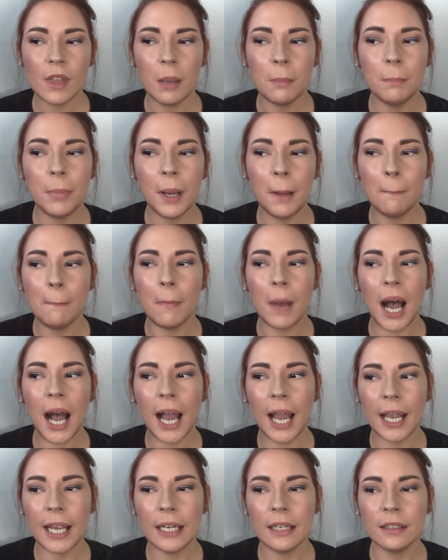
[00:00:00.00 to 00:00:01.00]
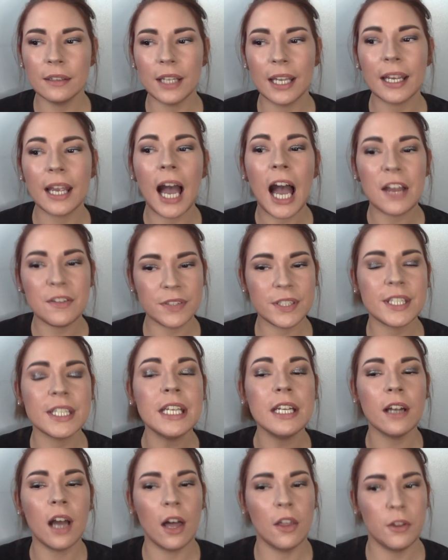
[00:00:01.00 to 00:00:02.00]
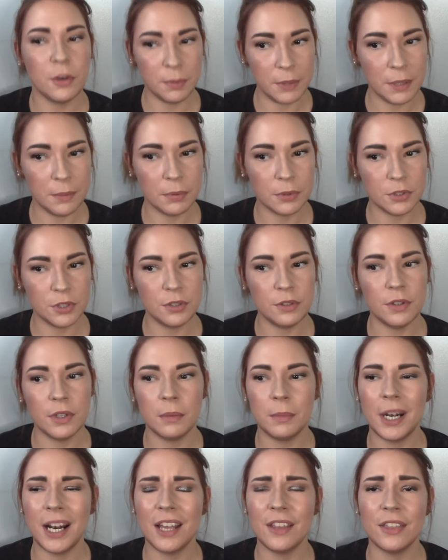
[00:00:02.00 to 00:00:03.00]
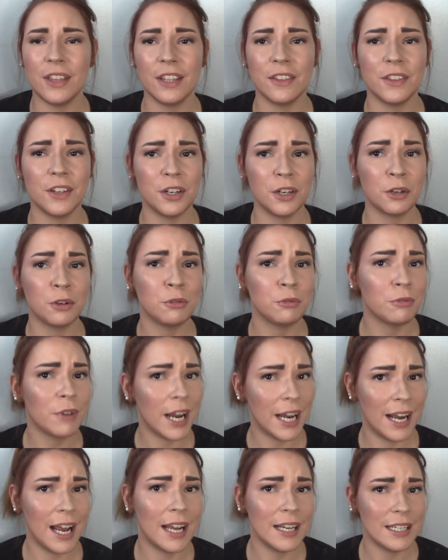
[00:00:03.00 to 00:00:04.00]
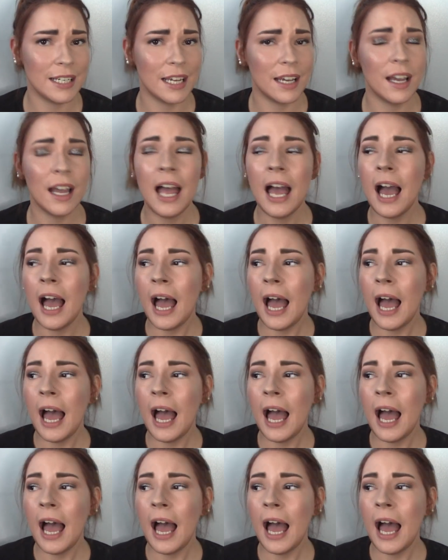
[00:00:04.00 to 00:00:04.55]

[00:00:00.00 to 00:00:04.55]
but mine like i've seen other people do them and i think they're a great idea